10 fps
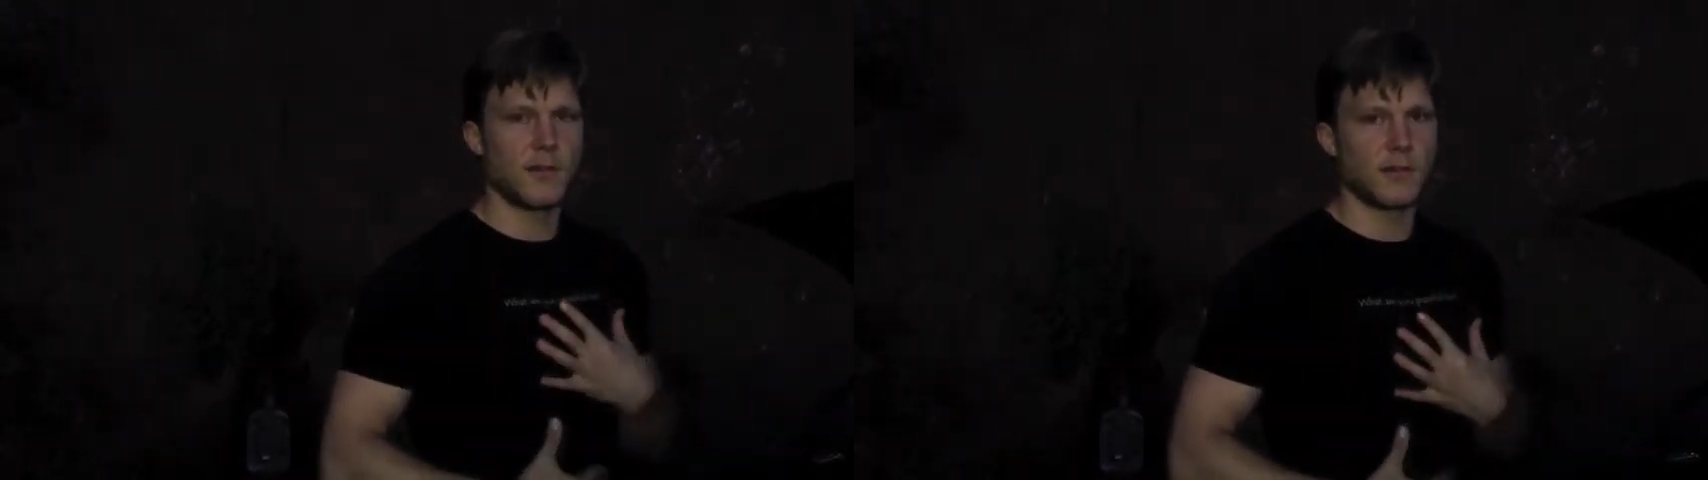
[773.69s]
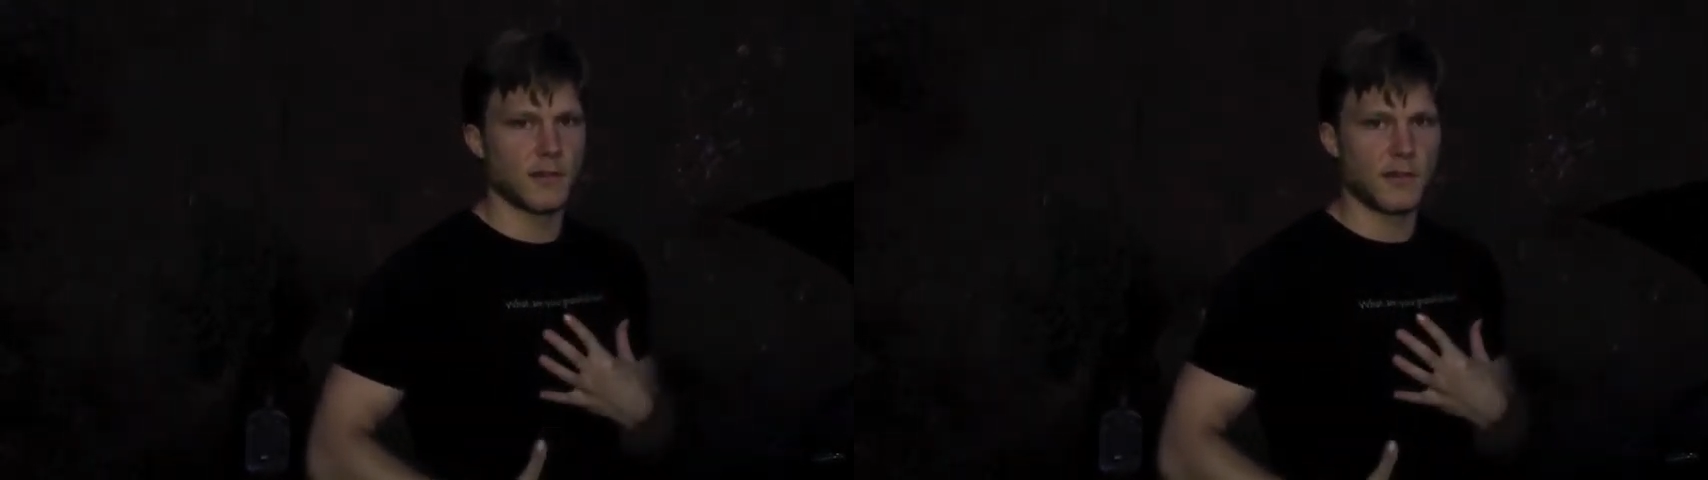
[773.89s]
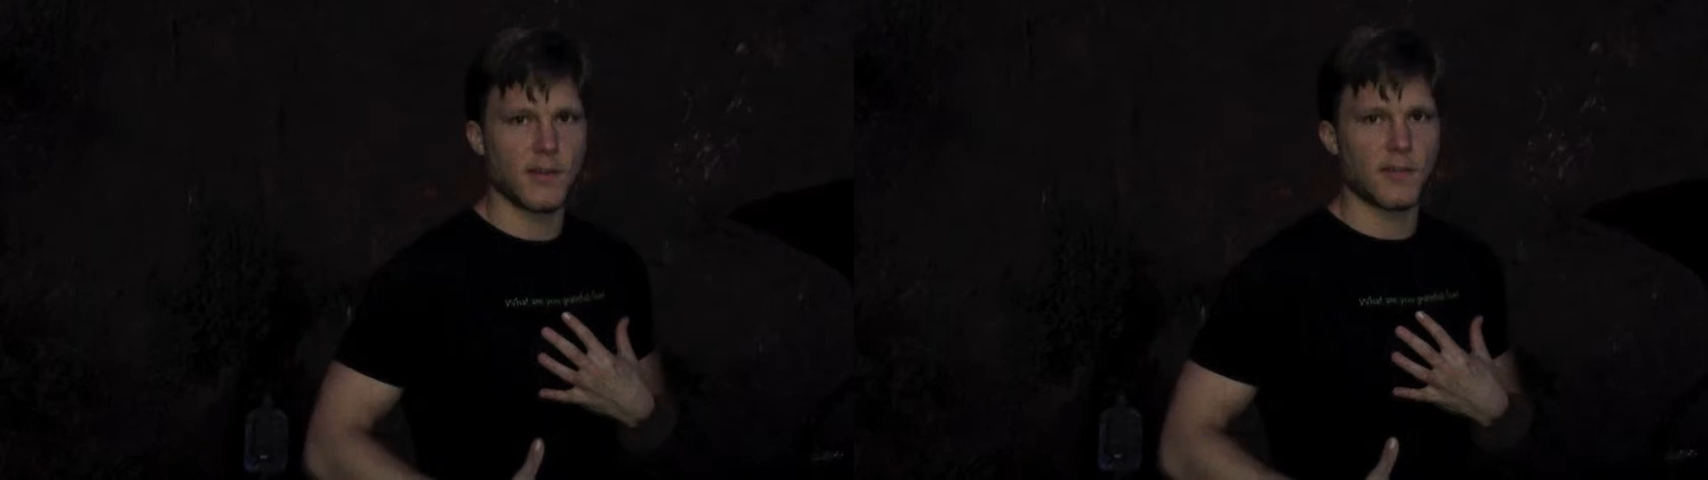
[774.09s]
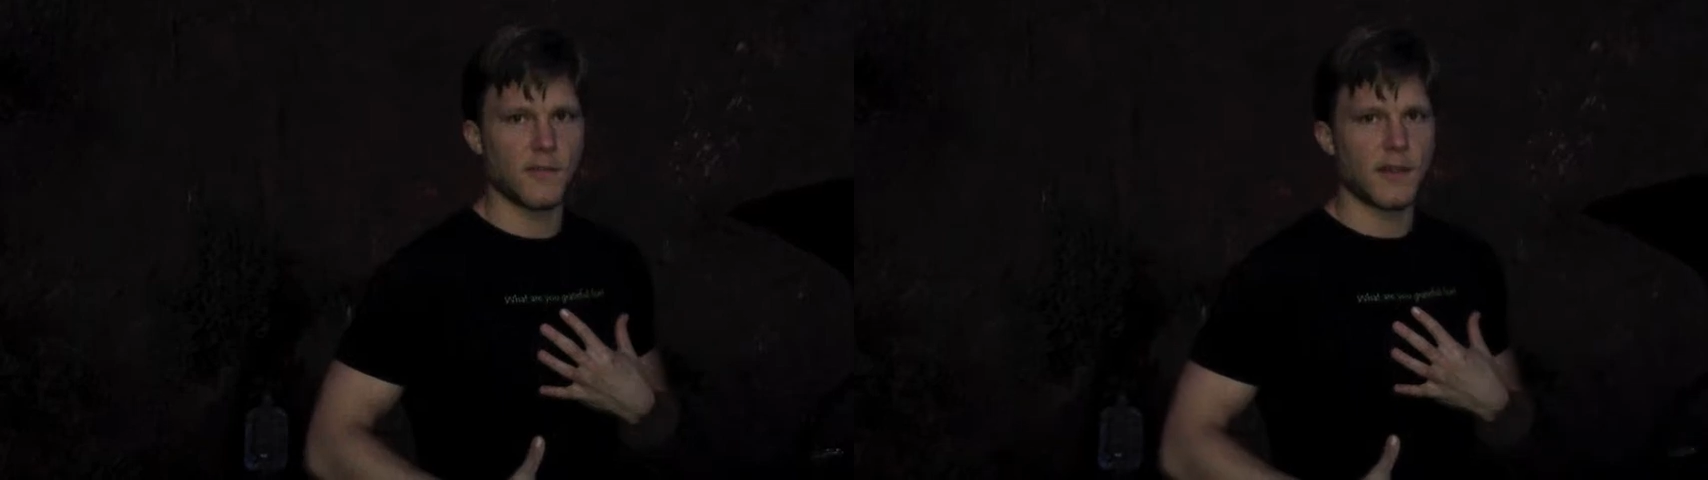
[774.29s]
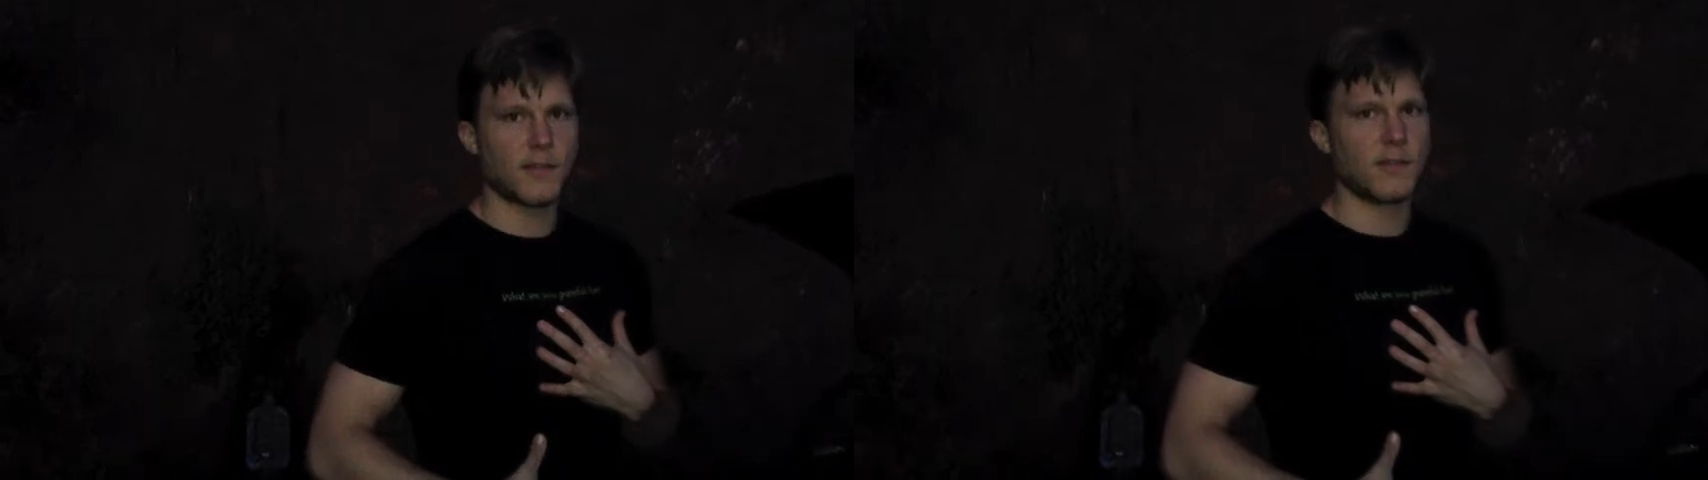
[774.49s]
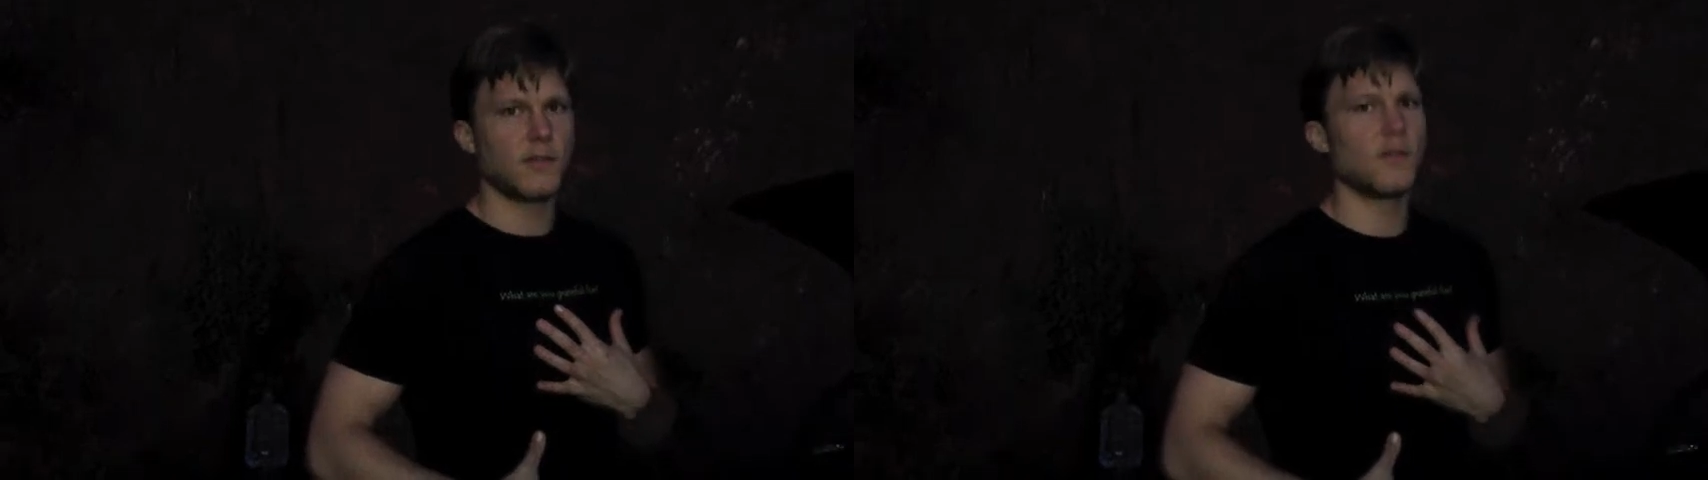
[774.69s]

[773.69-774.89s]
into your sacred vessel,